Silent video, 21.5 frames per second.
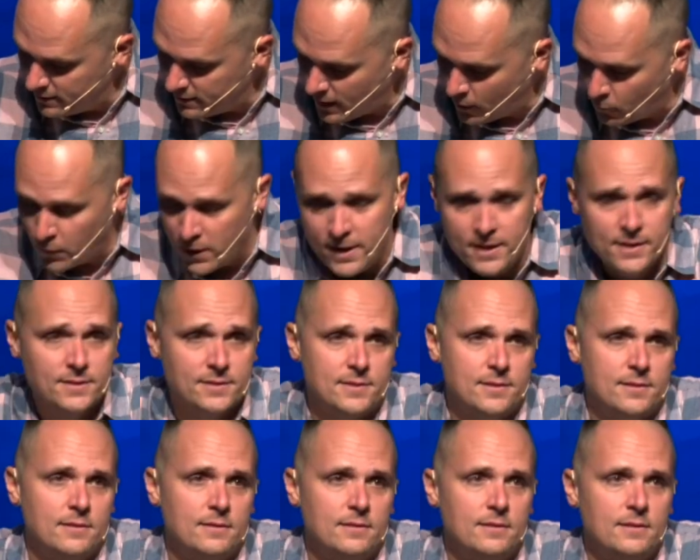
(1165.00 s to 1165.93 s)
I
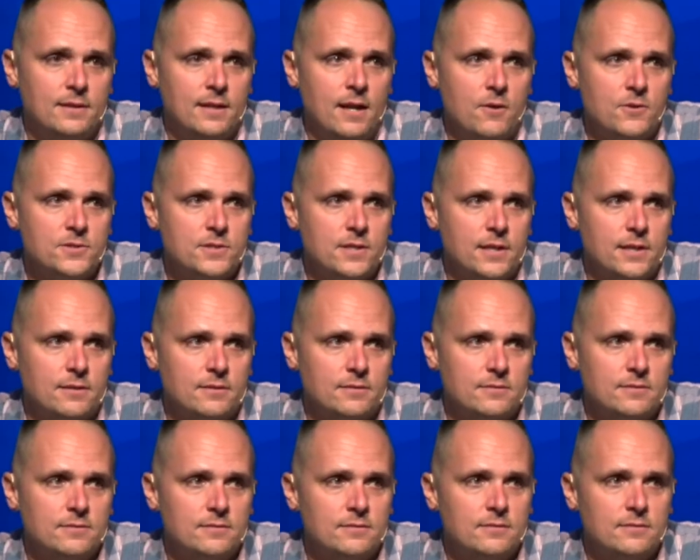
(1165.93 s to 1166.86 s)
went and I was like,
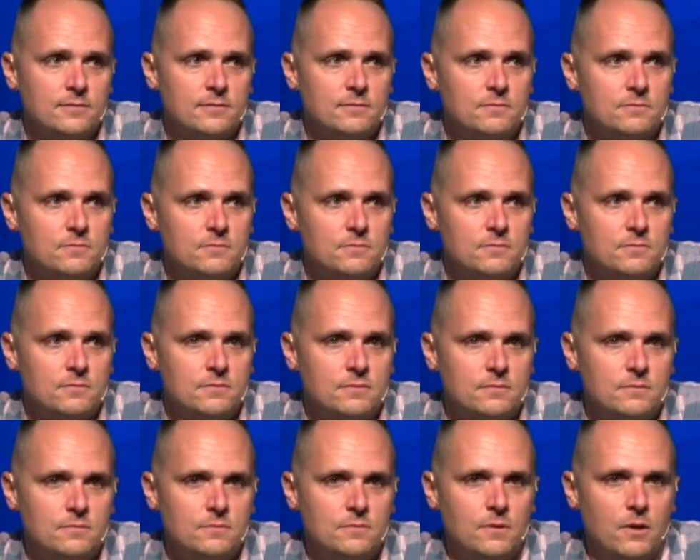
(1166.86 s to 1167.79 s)

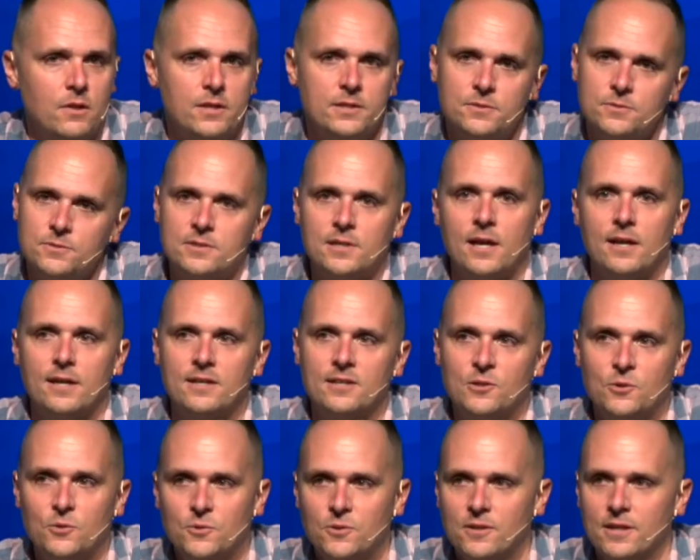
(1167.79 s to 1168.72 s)
well, this was kind of
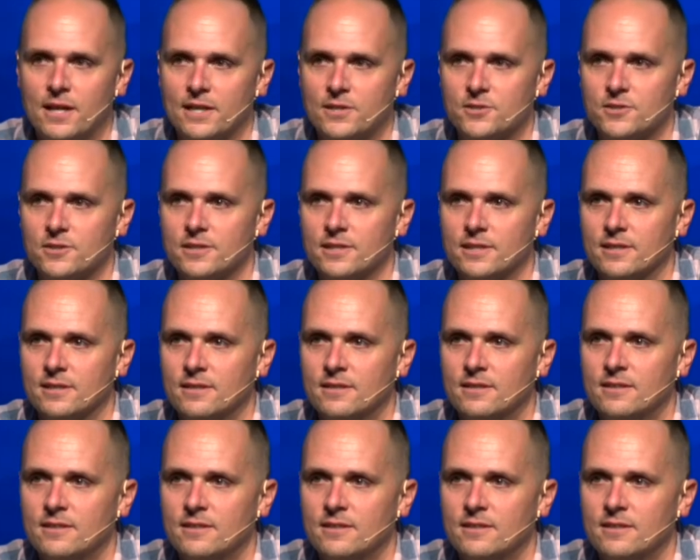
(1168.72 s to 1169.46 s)
cool actually.